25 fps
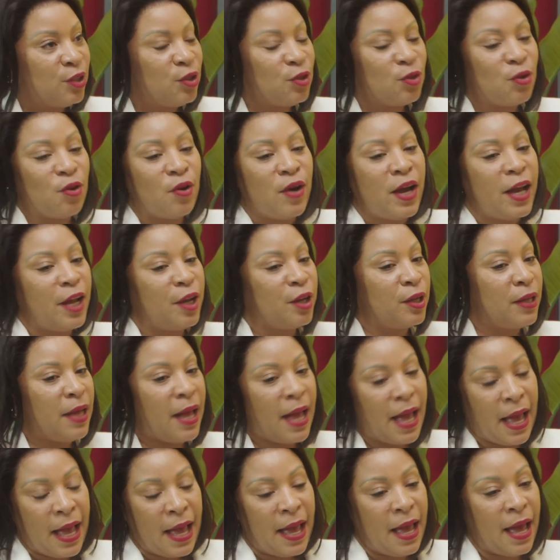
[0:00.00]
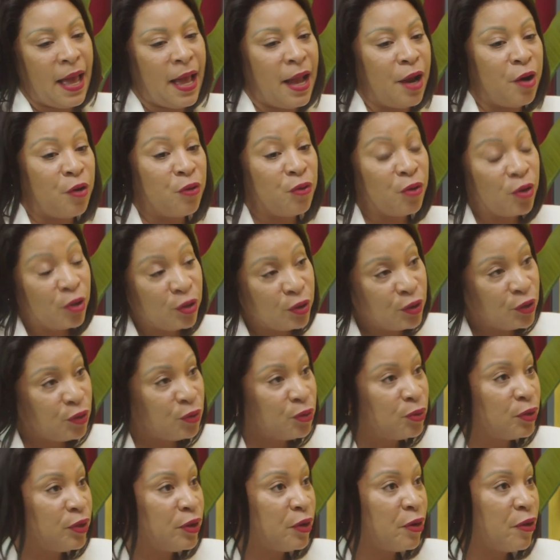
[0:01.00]
So I rose
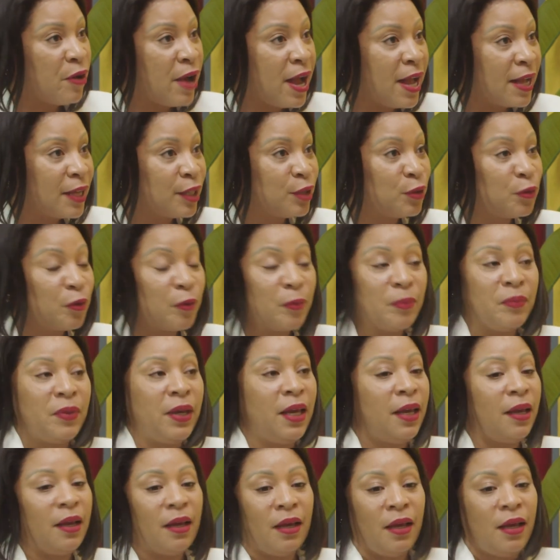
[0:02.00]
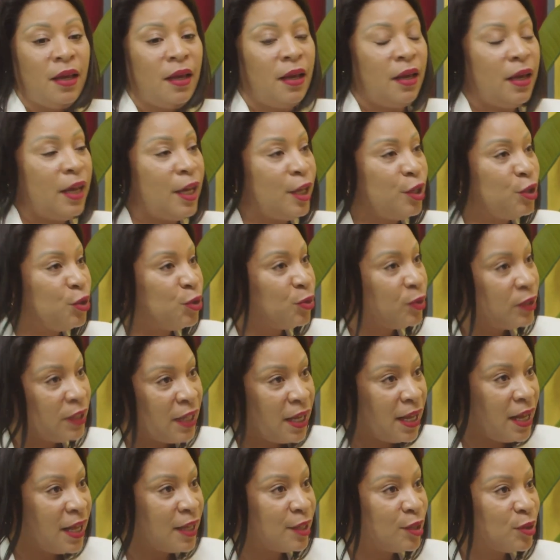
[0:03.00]
through the ranks from being a
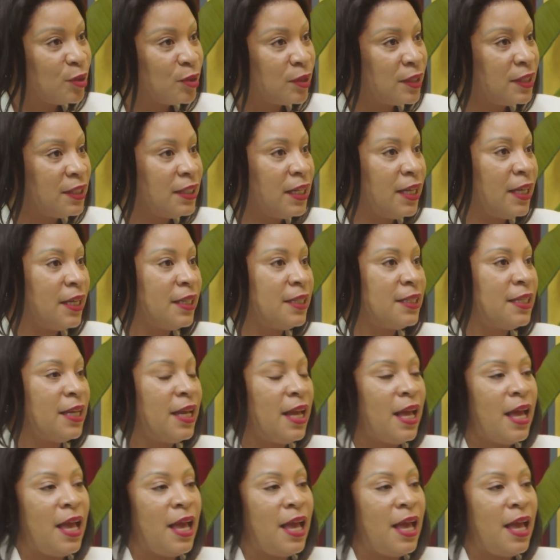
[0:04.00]
junior associate.